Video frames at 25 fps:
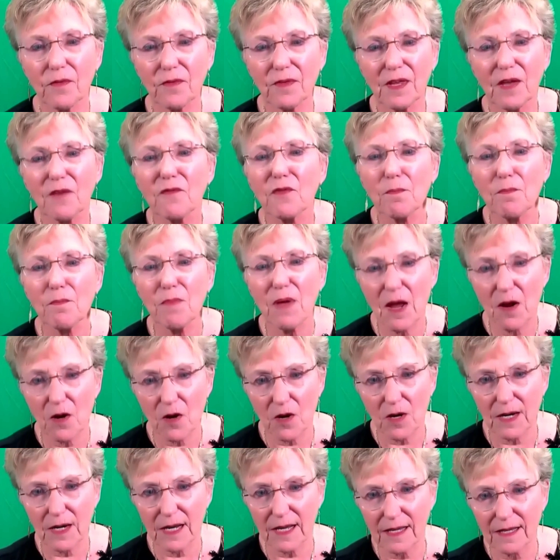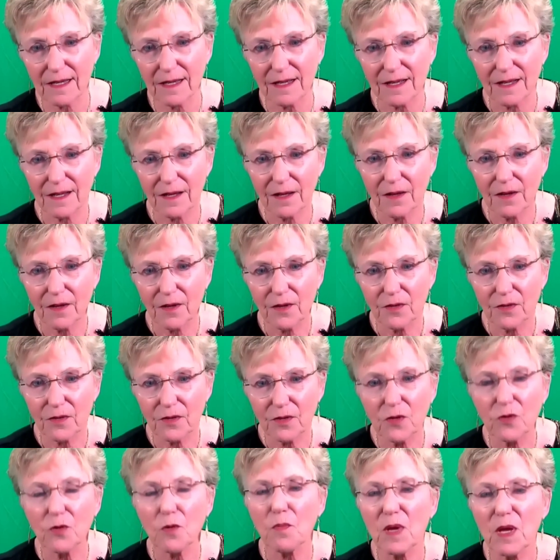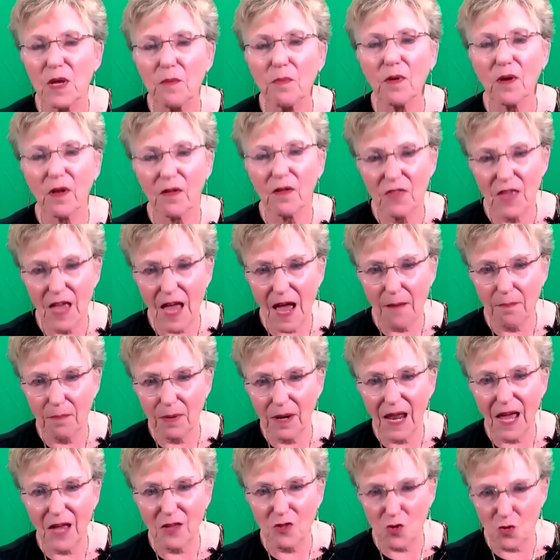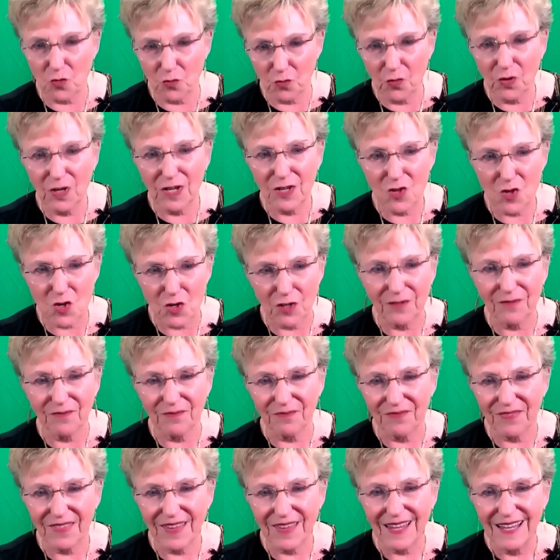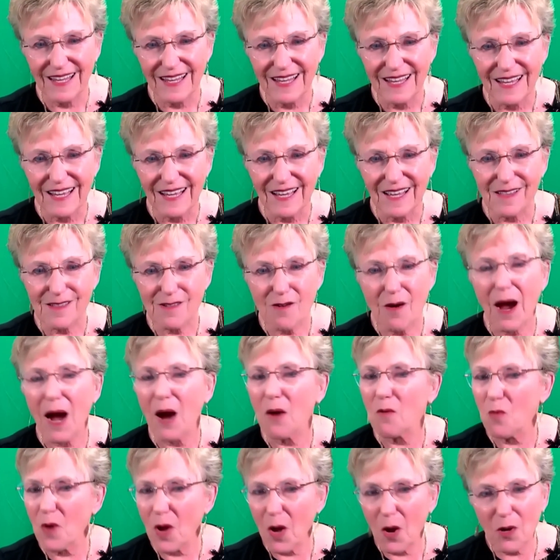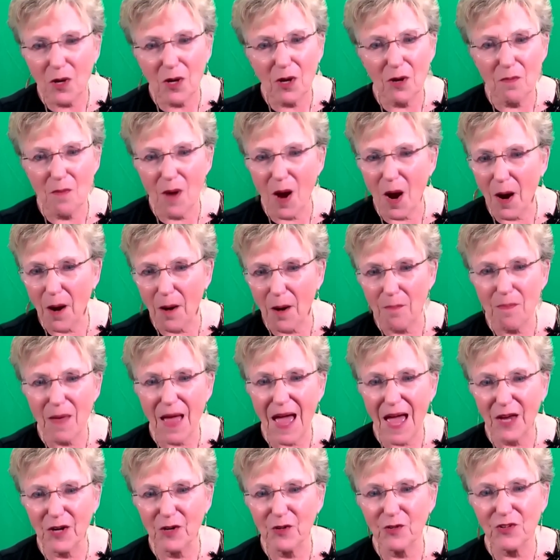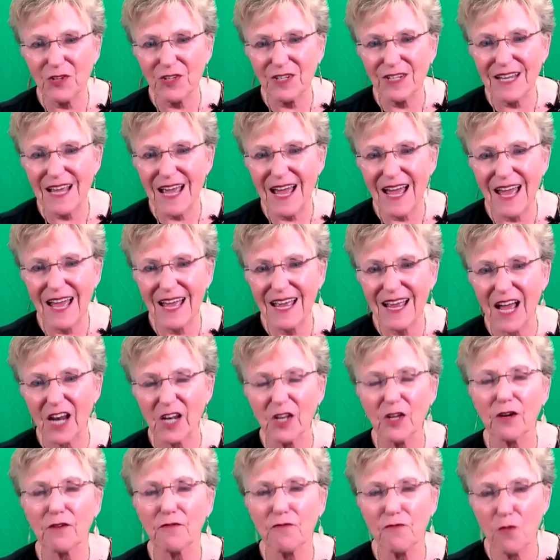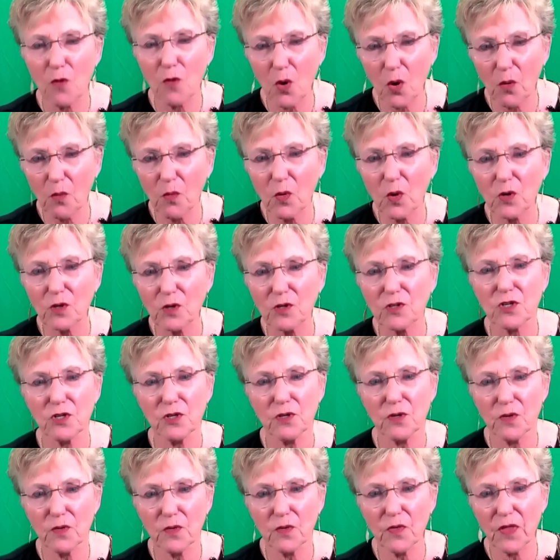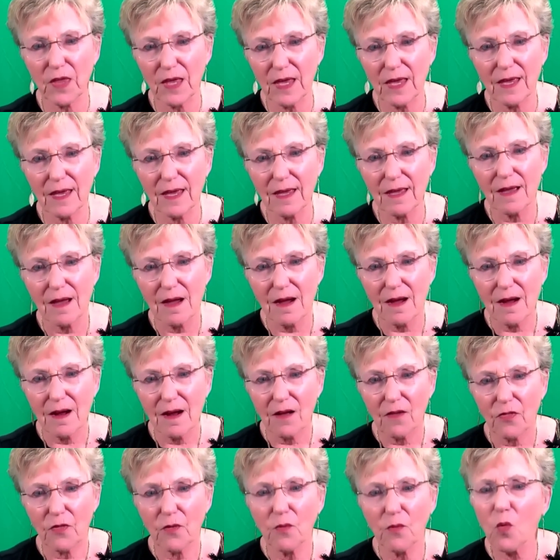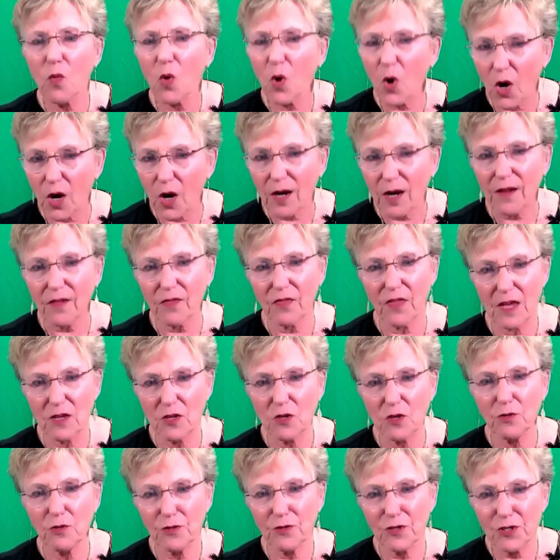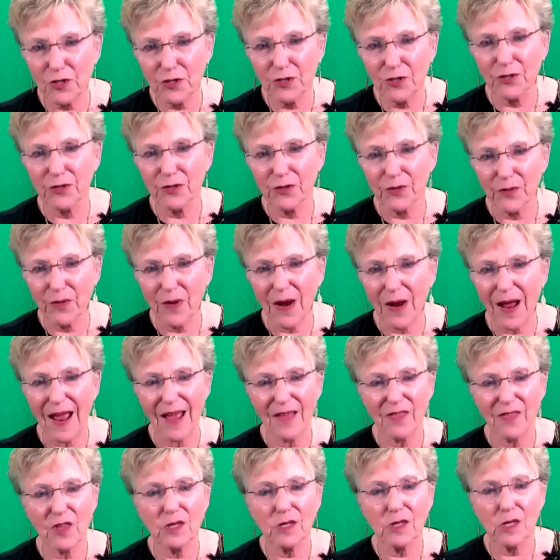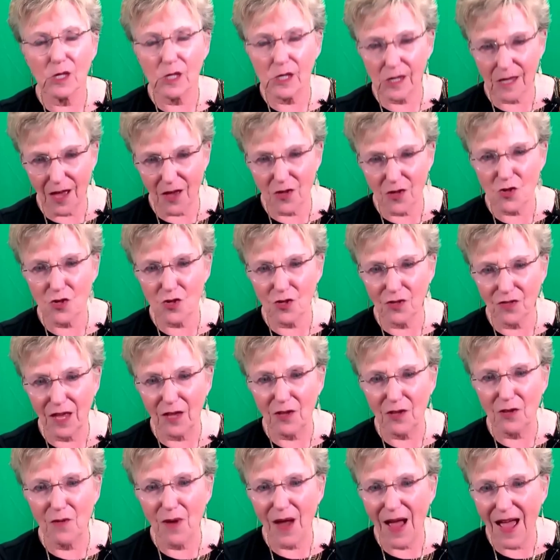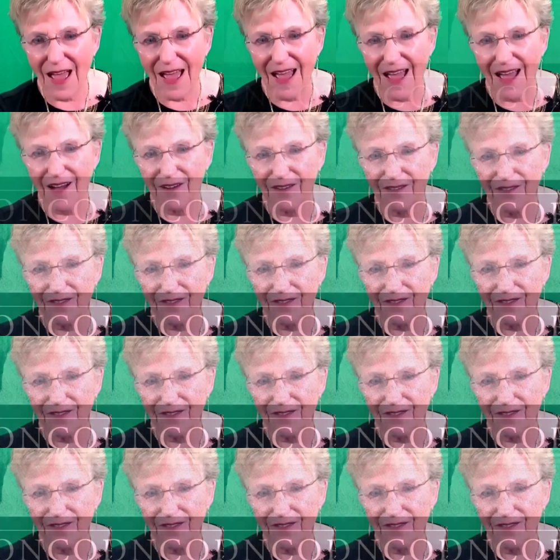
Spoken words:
given parity to the people of the Appalachian region. So I welcome our panel today. I look forward to the work that you do and the discussion that you have.